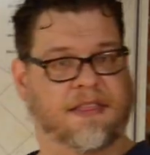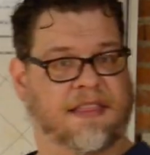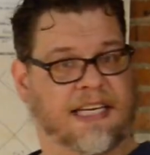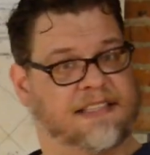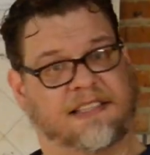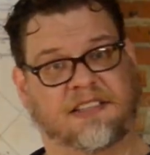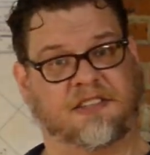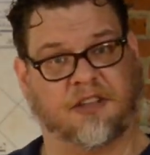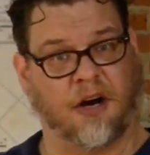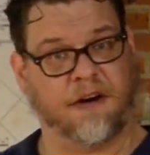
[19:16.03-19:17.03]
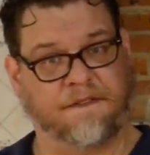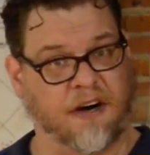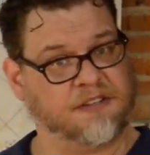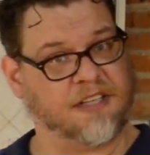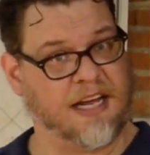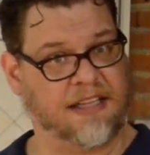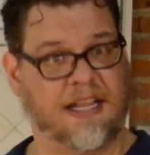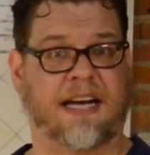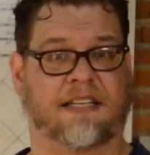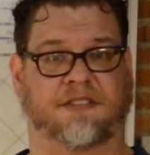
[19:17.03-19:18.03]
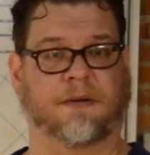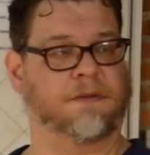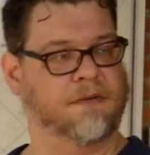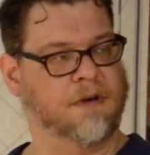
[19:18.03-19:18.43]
this is 31st line of latitude.